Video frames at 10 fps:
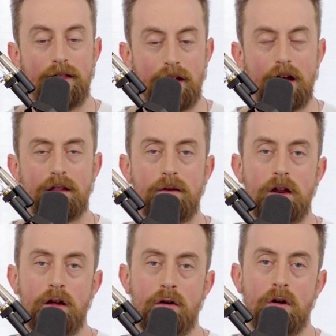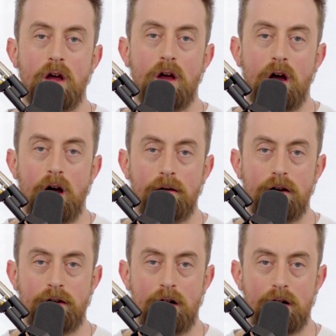In the next video, I'm
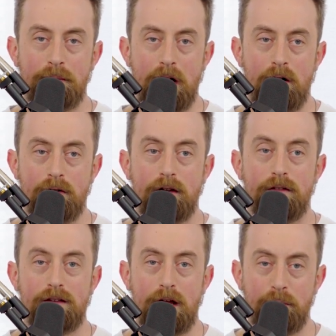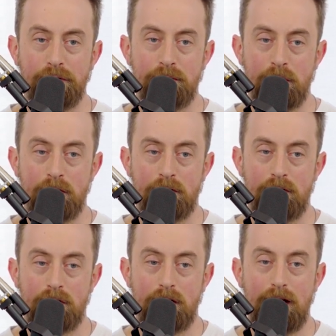going to talk about the temple to
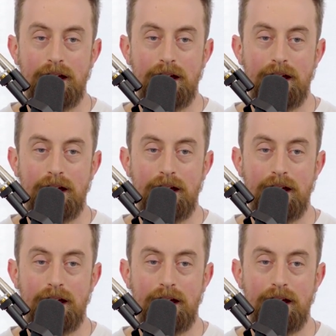Merkel